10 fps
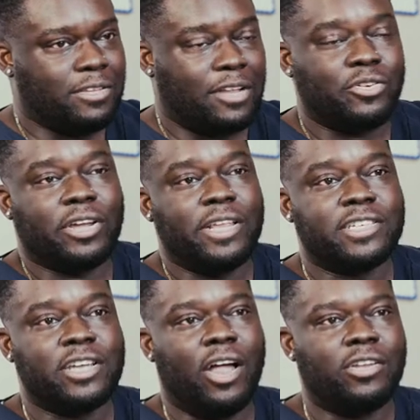I took
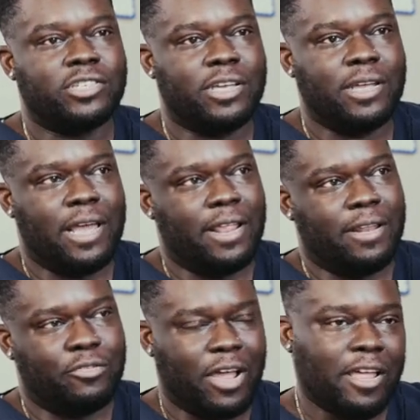kinesiology, and
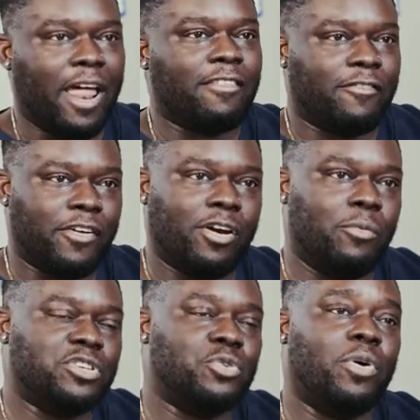then you kind of have to figure
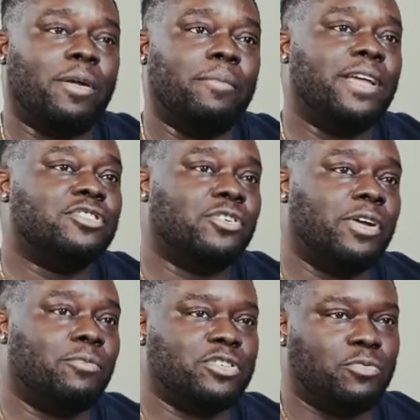out what you want to
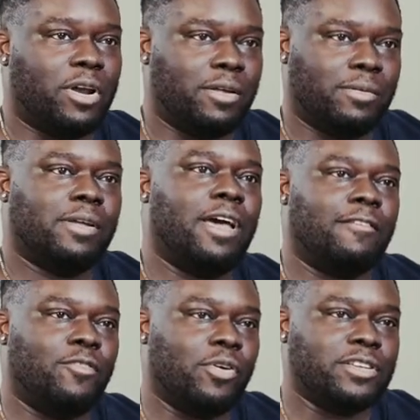major in, what you want to kind
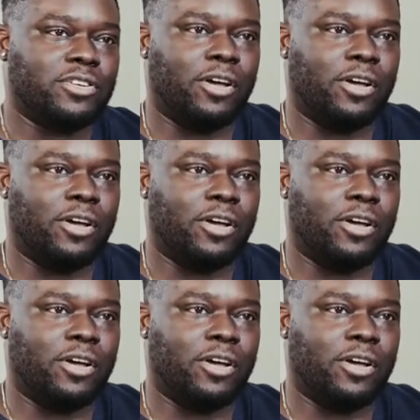of focus